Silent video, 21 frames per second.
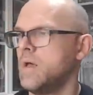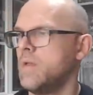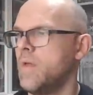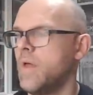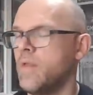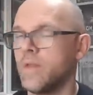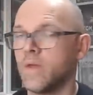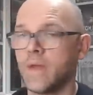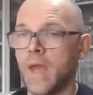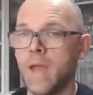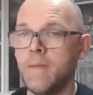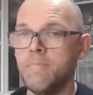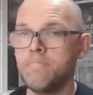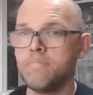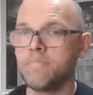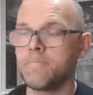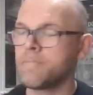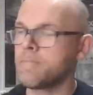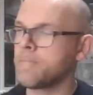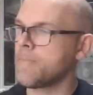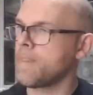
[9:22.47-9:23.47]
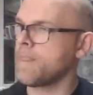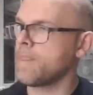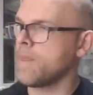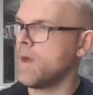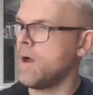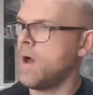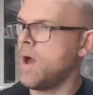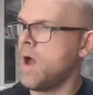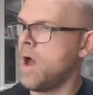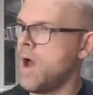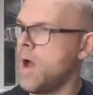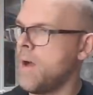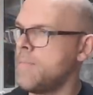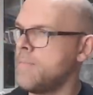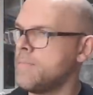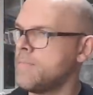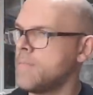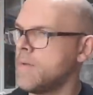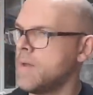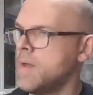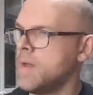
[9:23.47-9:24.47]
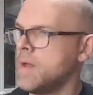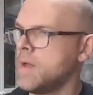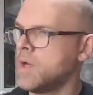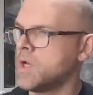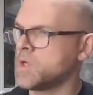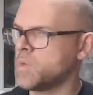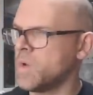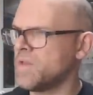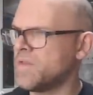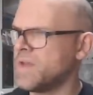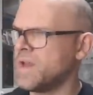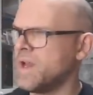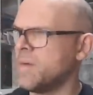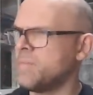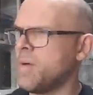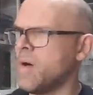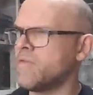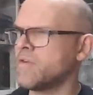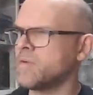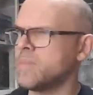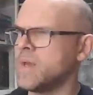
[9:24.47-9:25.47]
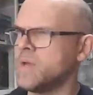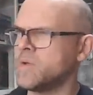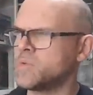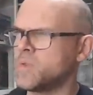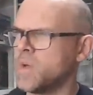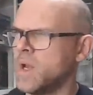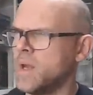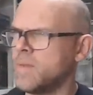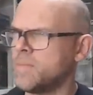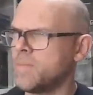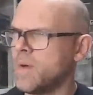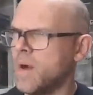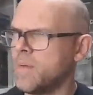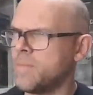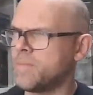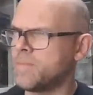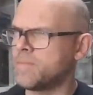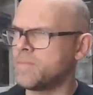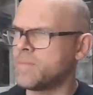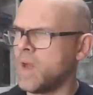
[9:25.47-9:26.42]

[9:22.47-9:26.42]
than the game. Because one thing that bothered me is when I